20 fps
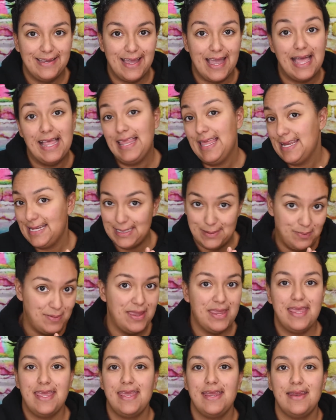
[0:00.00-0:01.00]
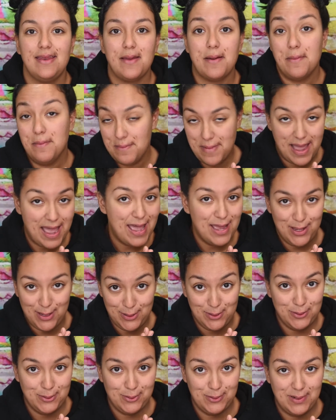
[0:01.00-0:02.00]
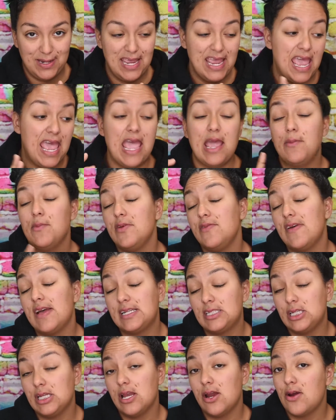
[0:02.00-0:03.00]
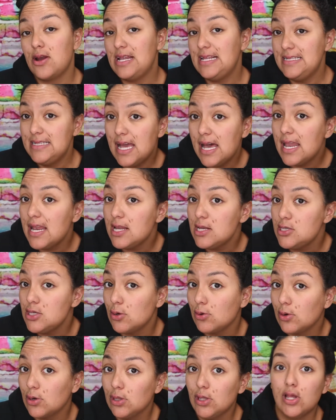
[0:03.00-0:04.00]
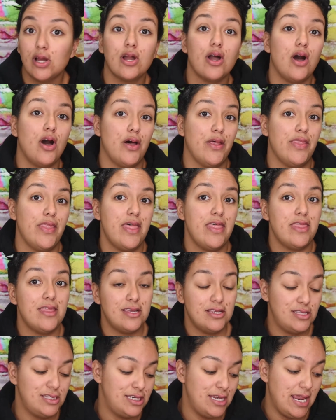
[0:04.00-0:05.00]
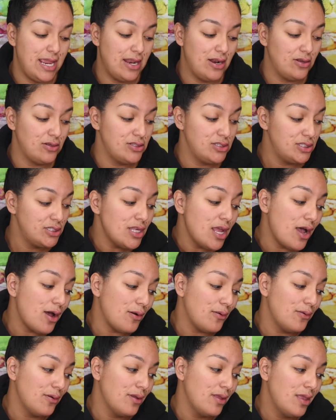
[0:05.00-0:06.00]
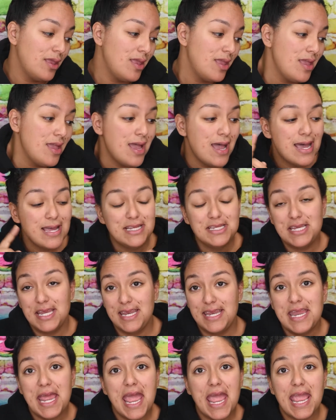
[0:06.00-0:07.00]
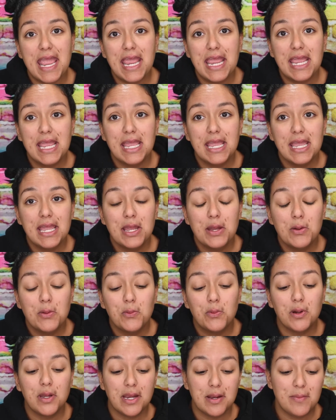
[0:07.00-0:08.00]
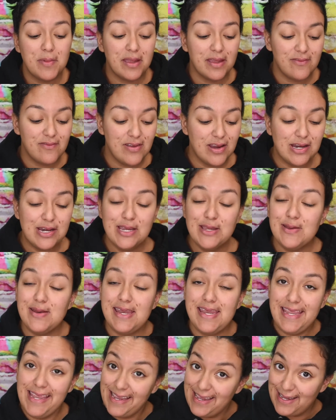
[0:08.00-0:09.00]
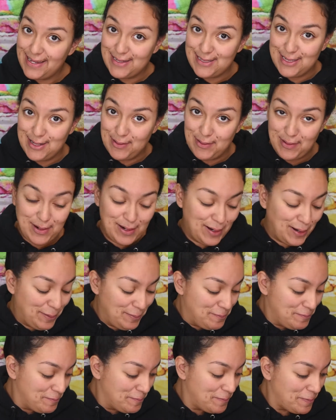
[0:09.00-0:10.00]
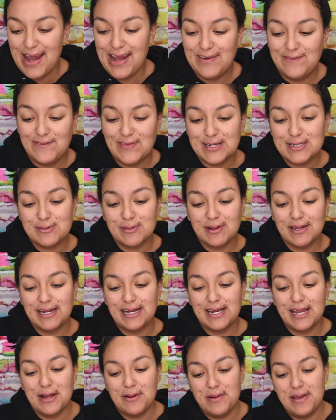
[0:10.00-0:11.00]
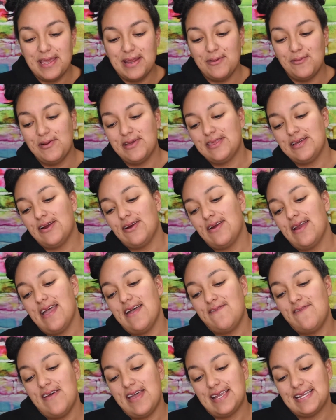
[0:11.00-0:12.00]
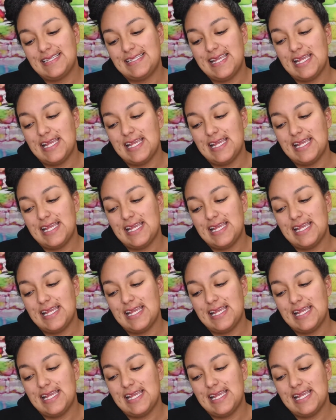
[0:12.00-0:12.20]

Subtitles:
I like to make it my own. And we've actually already done a Joker look on this channel. So, today, we're going to make a very unique Joker. Alright, first we're going to go in with our FX